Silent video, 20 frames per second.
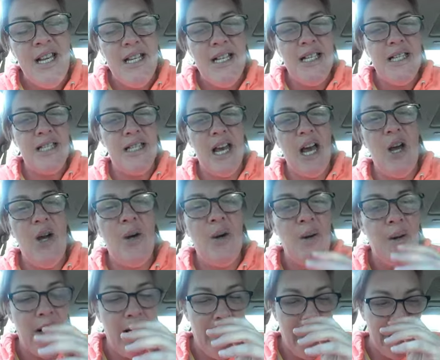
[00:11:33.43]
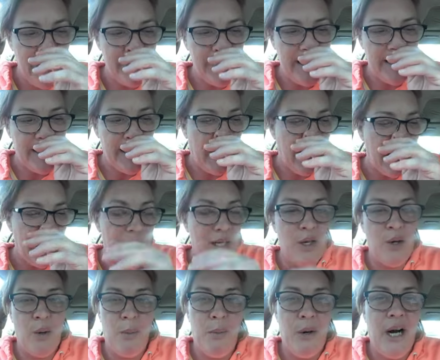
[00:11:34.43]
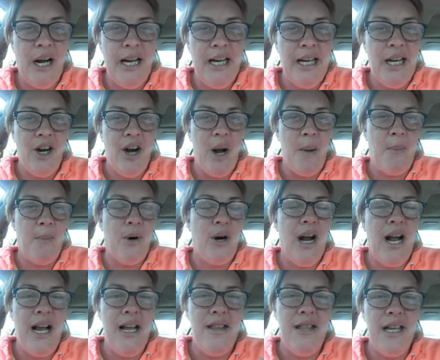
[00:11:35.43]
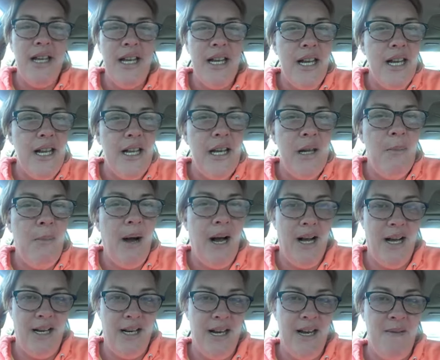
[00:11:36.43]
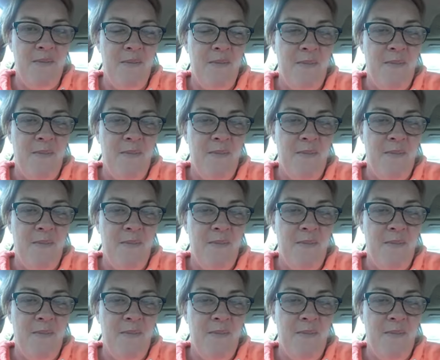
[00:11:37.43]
So, as I take a little break here, I pray that anybody